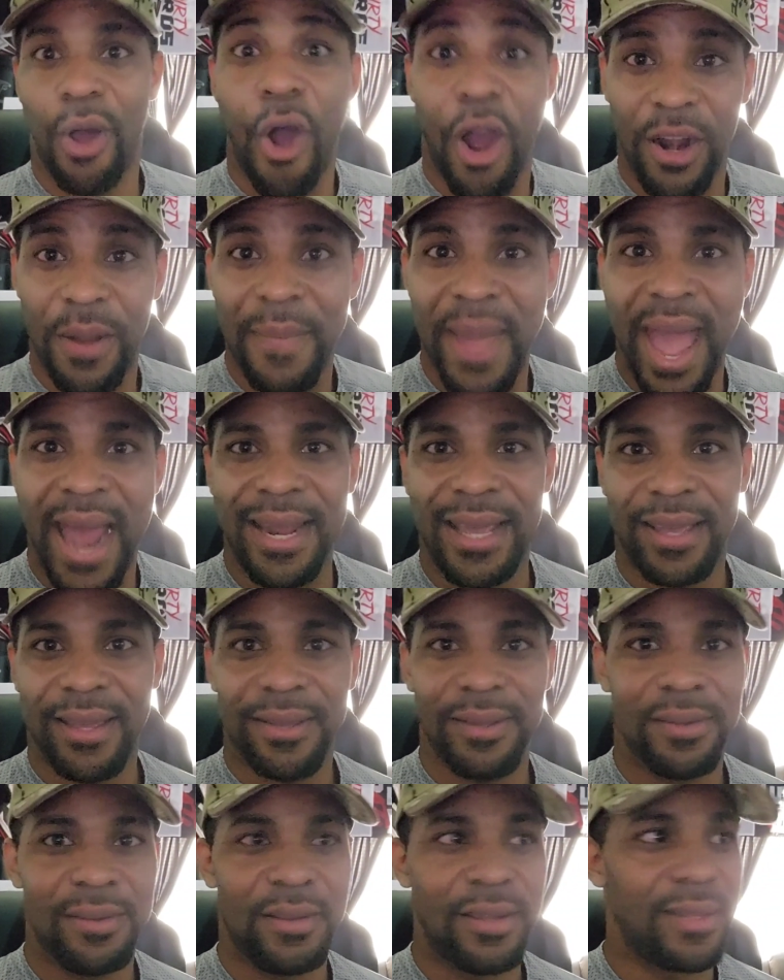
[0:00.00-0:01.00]
automatic.
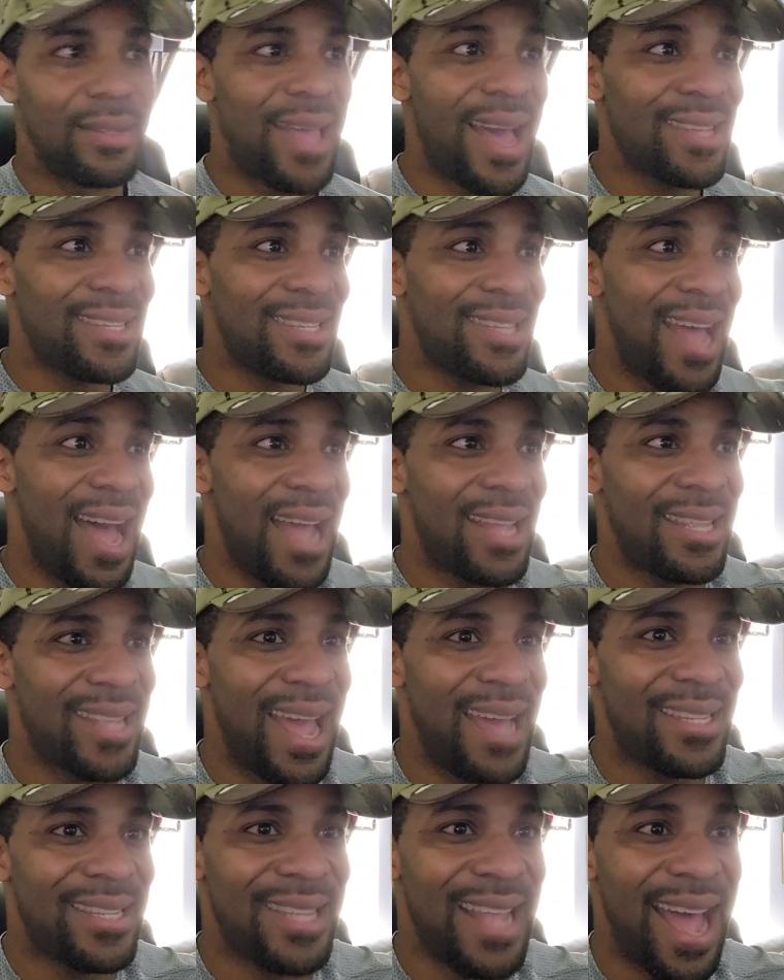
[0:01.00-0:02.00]
That's not
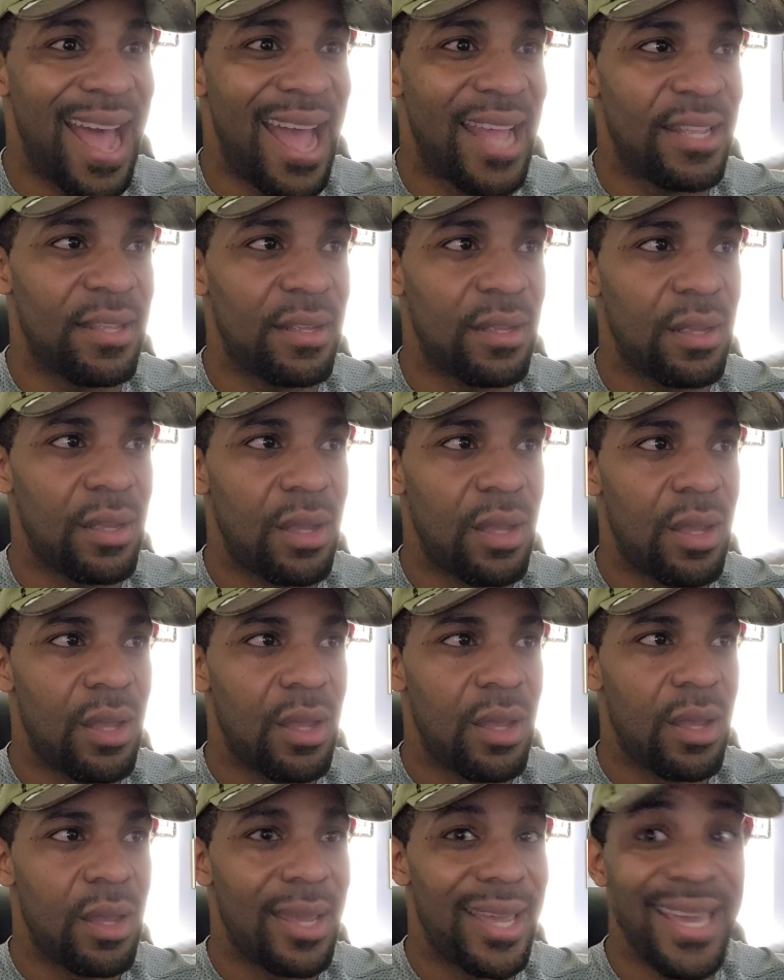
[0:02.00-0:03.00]
that's not
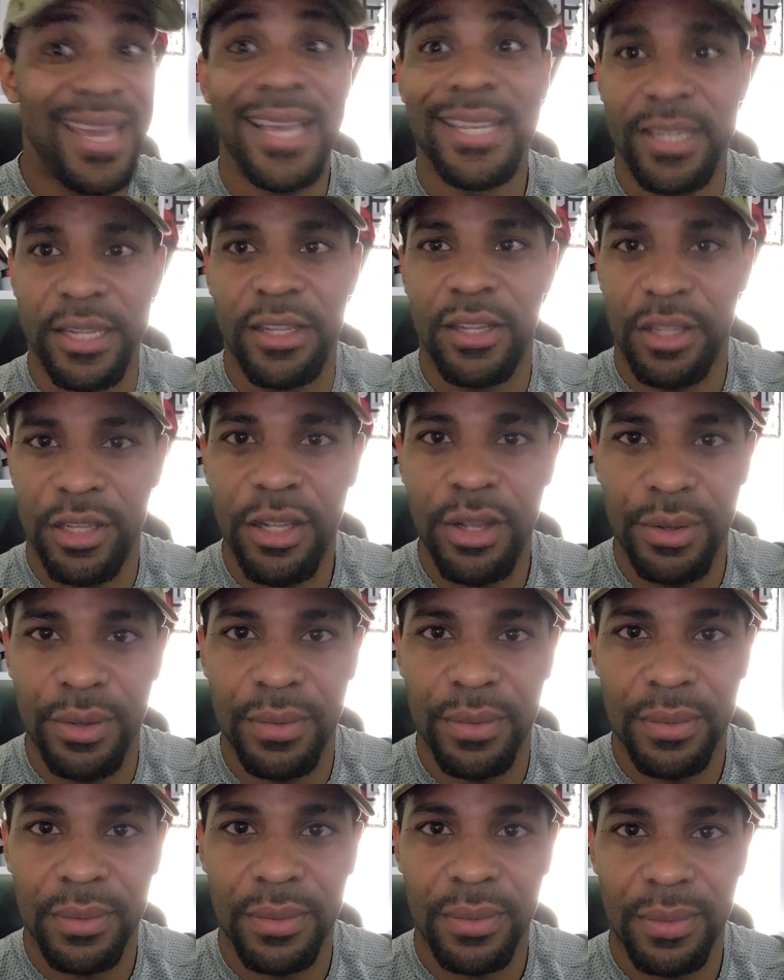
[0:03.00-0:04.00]
easy to do,
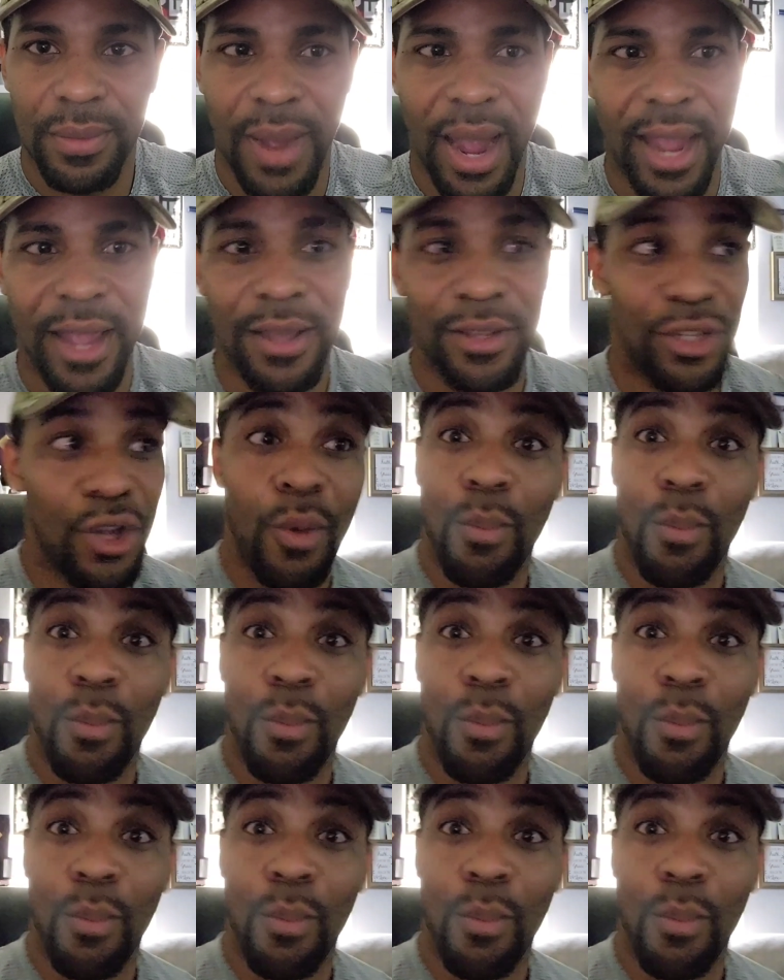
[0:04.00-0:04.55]
right?